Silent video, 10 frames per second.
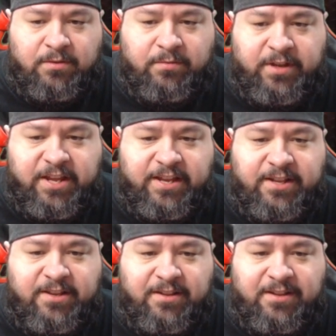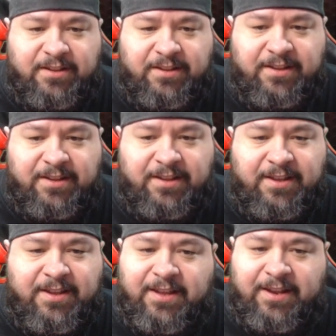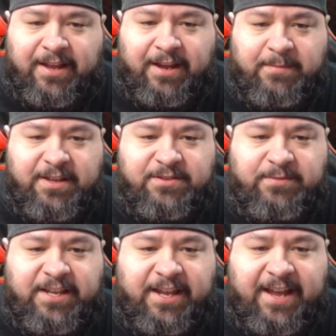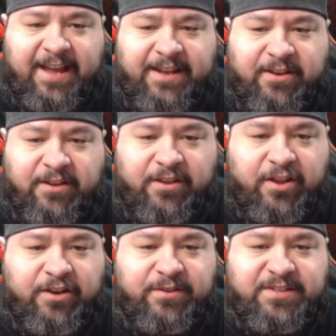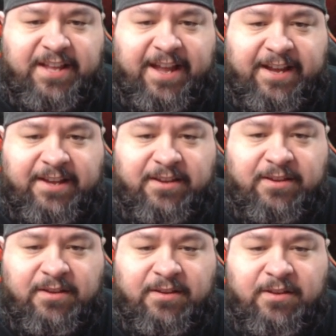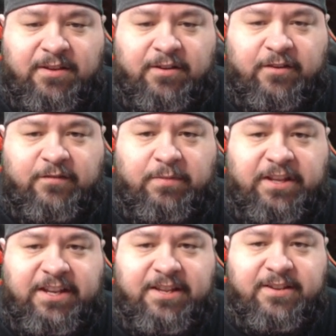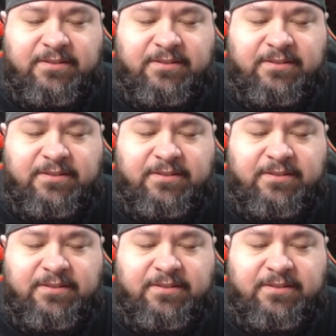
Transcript: We did. That means we can add another stack of bleed.